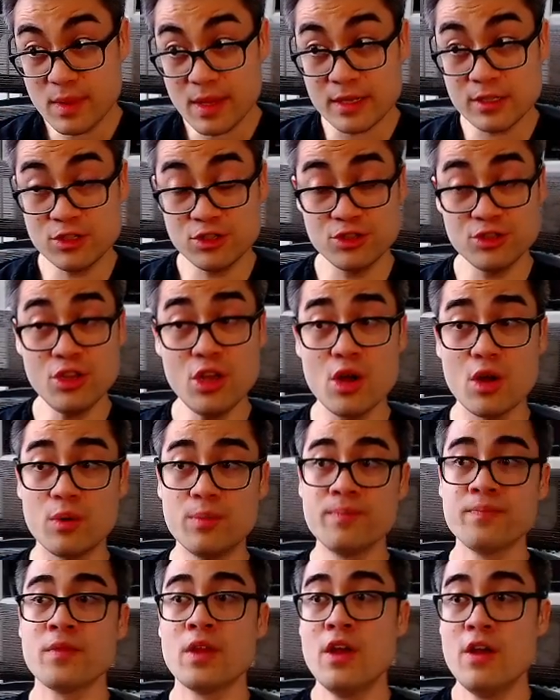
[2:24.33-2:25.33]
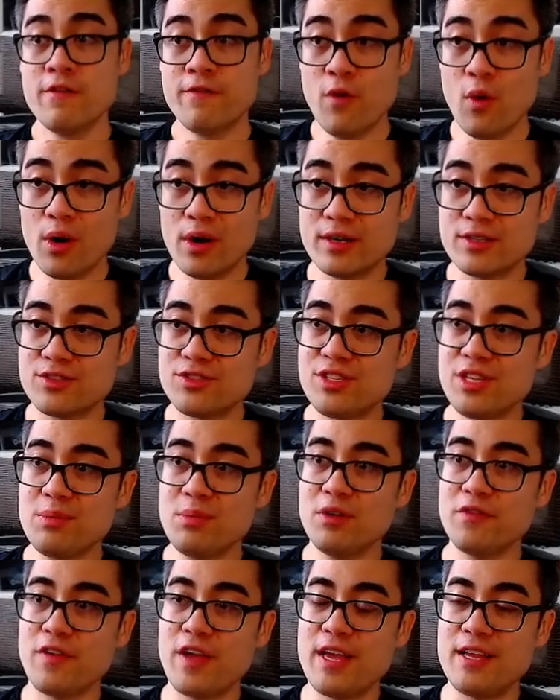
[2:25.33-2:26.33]
So for
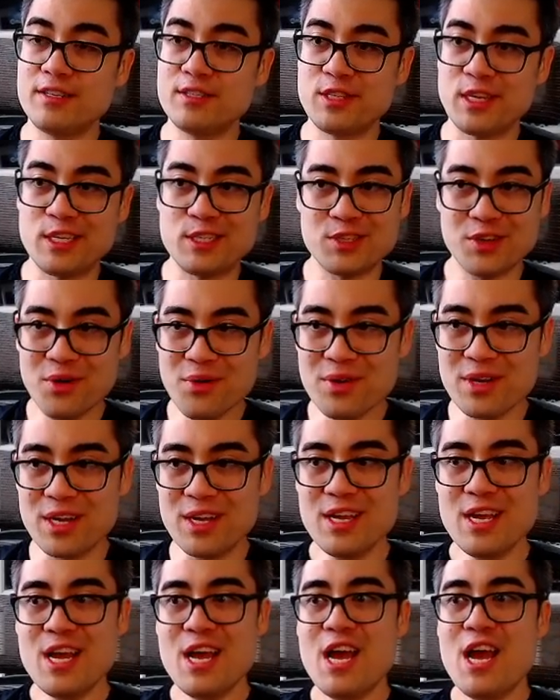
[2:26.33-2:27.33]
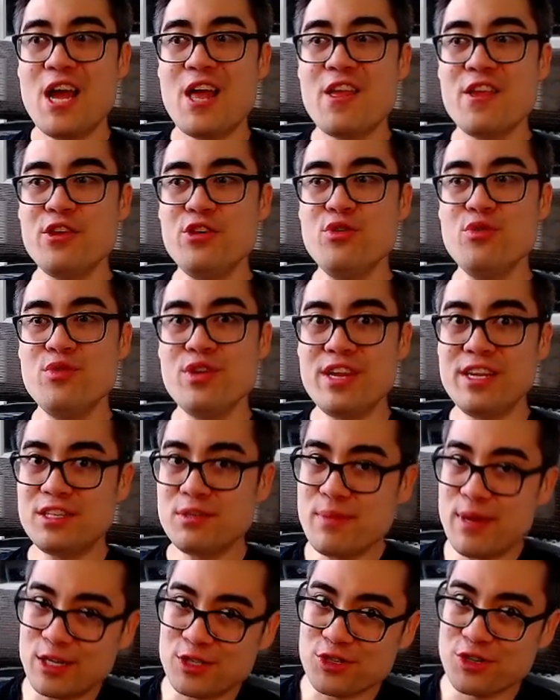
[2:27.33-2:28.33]
Seawolf and Daytona, you need to
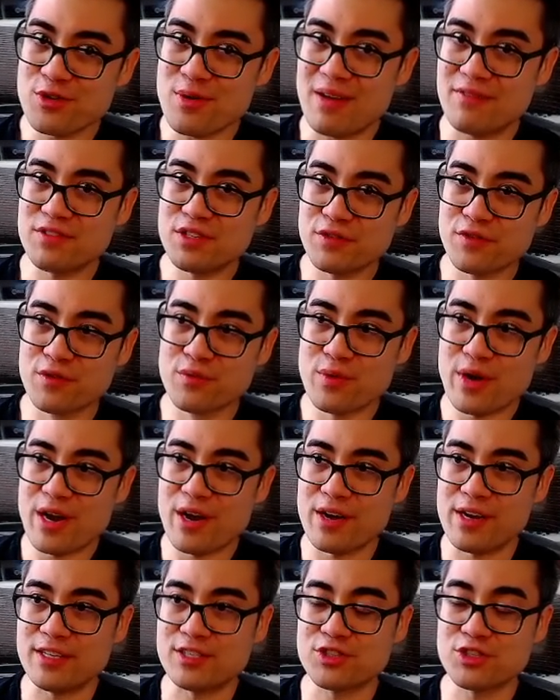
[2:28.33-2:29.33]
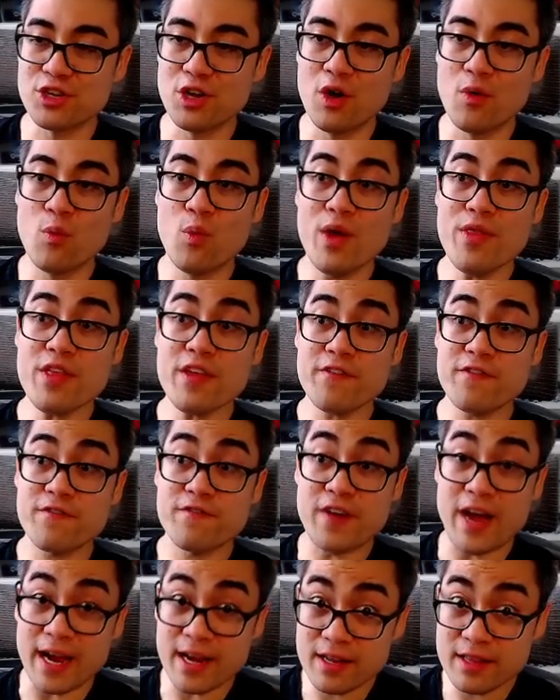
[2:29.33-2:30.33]
make sure you have different rarities. So when they
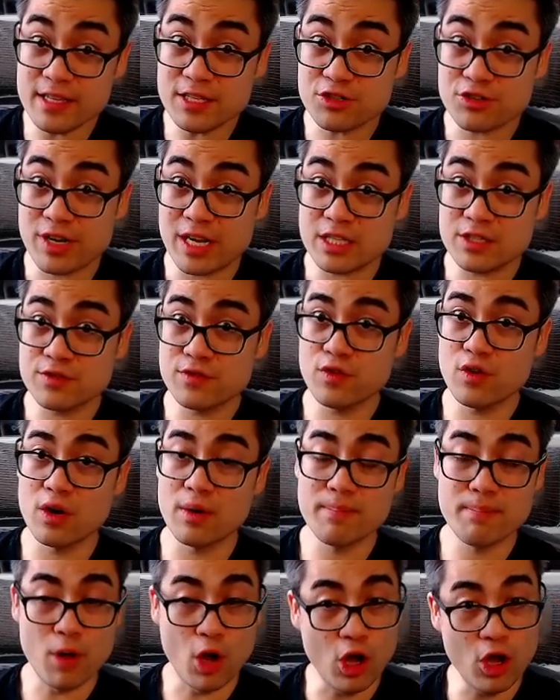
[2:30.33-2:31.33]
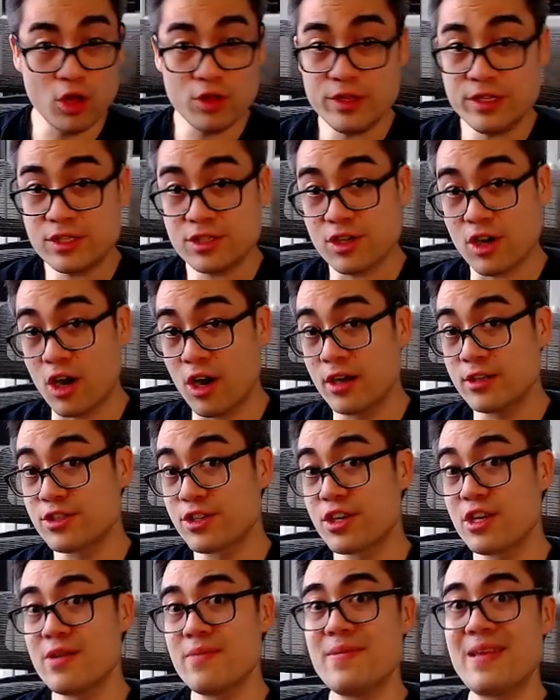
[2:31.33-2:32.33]
finally transform, all these cards are
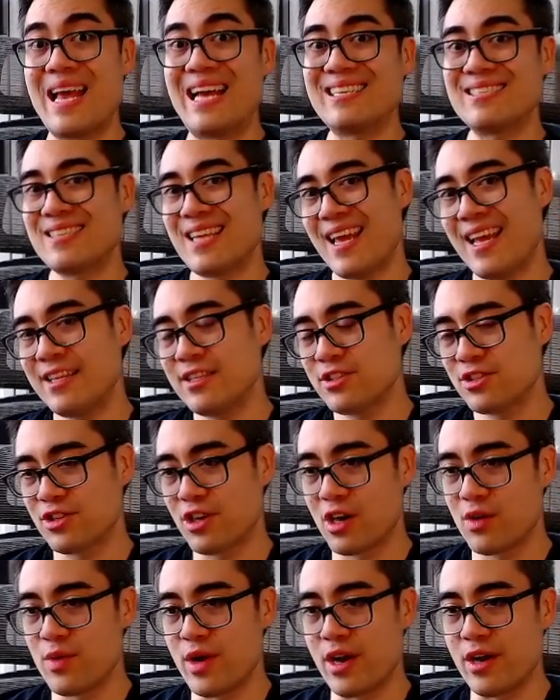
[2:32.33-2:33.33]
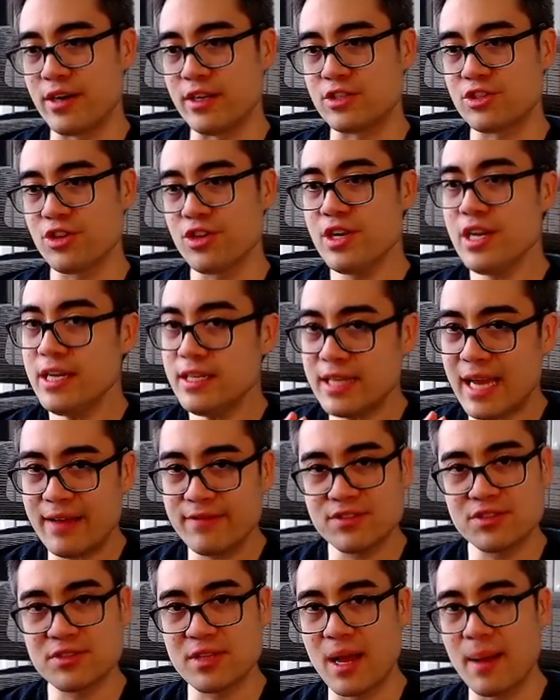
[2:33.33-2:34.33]
going to be at 10-star rarity. So you need to have
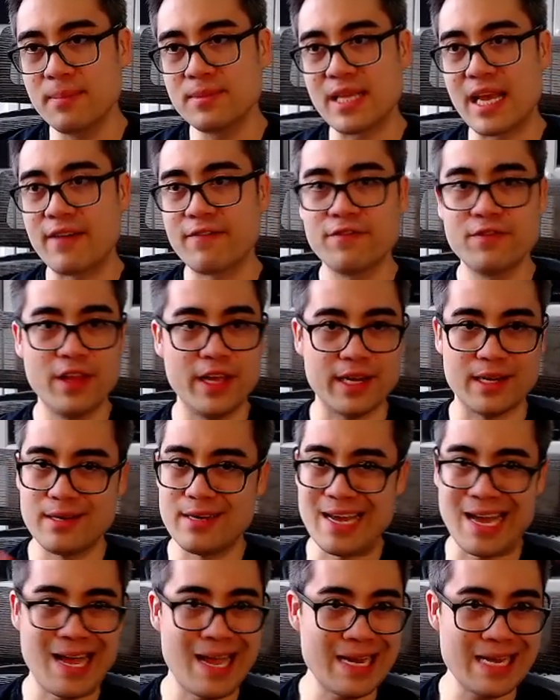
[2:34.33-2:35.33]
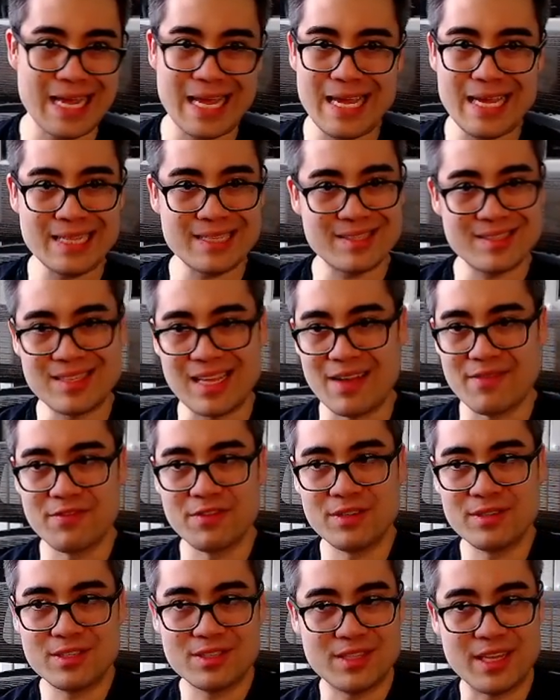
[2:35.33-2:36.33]
subs at 9, 8,
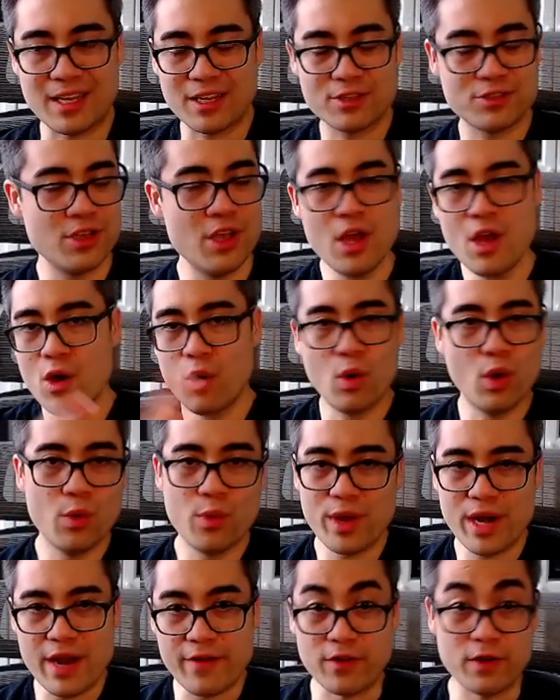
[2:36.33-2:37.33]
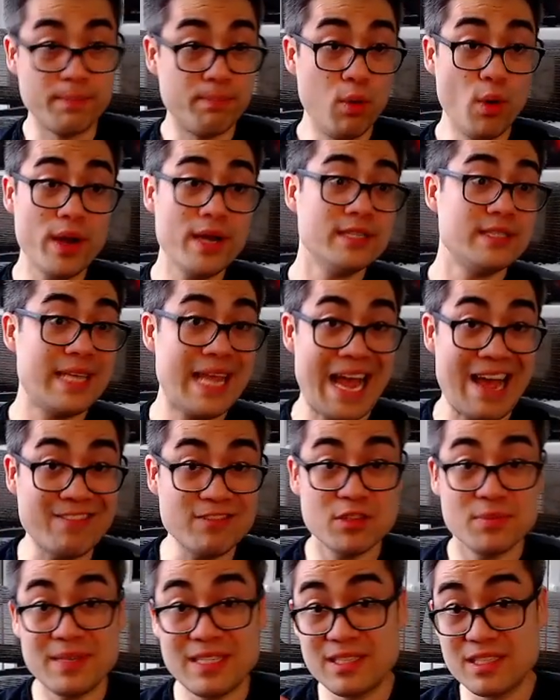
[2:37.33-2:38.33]
7, 6, or whatever. Point is they have
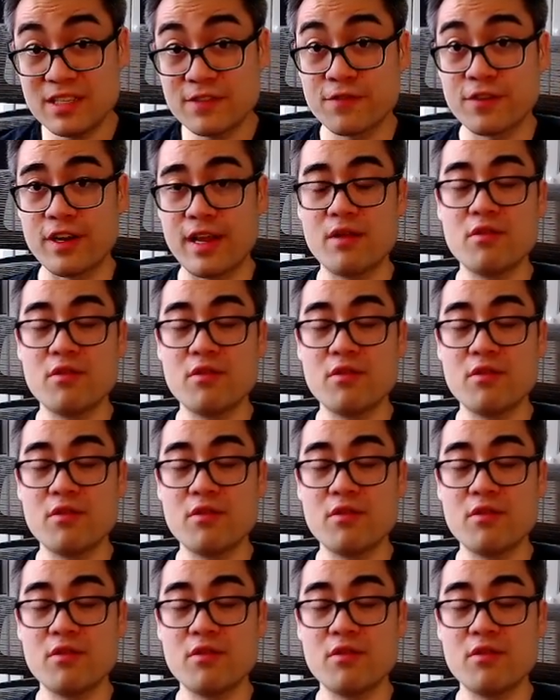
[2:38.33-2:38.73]
to be different.